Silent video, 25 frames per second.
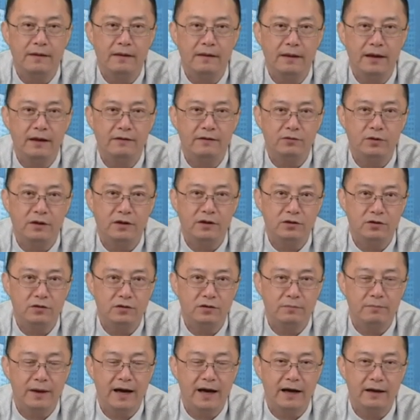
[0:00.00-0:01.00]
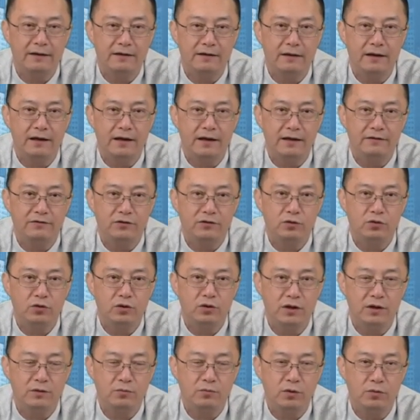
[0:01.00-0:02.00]
If we do the math, if you
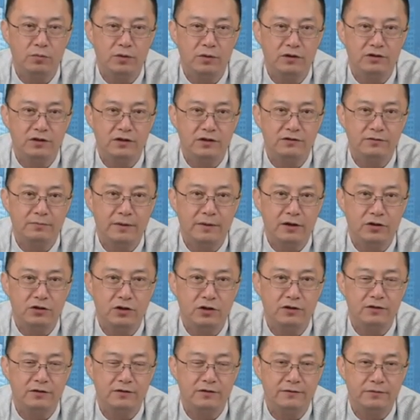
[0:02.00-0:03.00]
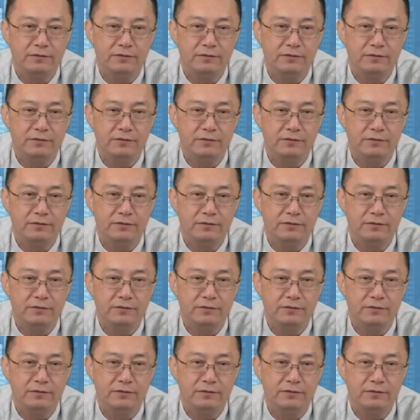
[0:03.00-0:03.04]
look at what we just mentioned,